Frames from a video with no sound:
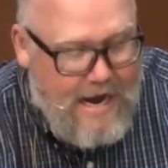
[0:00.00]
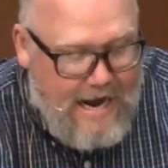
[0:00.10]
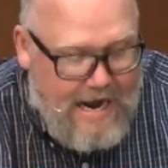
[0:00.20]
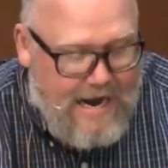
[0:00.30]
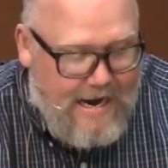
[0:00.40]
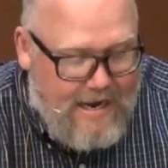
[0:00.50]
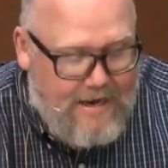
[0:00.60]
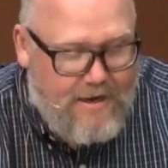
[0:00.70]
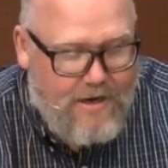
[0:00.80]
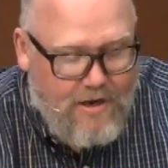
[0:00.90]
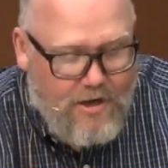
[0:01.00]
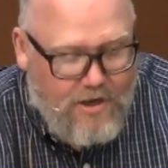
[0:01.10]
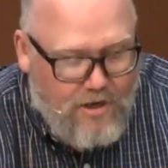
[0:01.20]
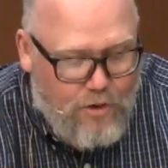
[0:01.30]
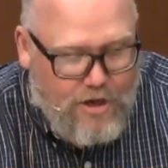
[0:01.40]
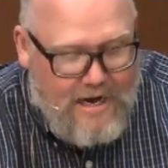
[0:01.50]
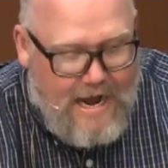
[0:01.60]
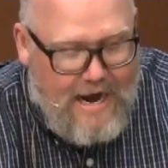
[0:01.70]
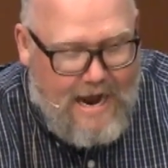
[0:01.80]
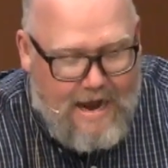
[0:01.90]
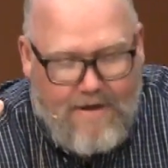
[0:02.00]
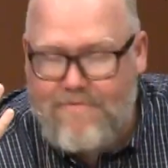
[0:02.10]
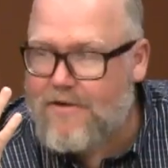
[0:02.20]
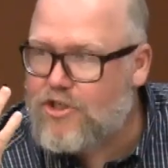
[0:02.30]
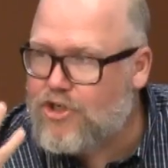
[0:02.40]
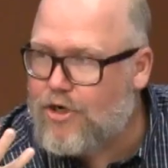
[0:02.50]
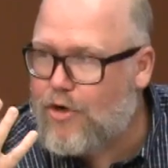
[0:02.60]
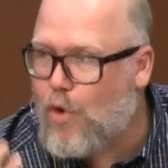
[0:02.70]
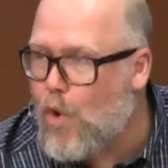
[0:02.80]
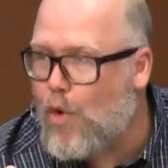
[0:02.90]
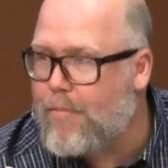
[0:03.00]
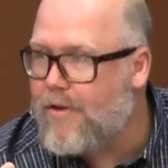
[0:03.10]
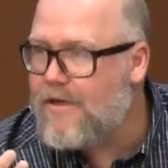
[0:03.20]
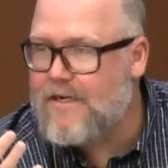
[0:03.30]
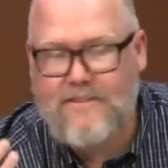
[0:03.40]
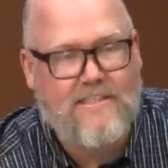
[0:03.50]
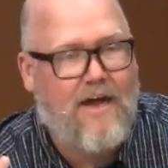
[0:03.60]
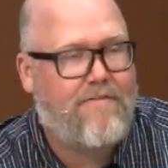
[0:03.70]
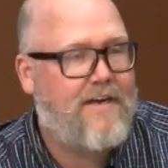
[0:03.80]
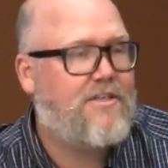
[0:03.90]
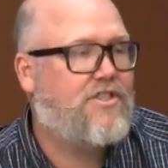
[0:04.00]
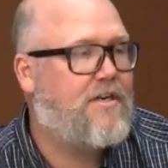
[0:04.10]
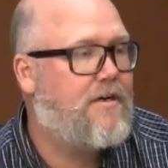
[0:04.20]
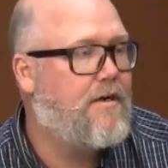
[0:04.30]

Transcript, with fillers: and you cannot have a sure hope in salvation.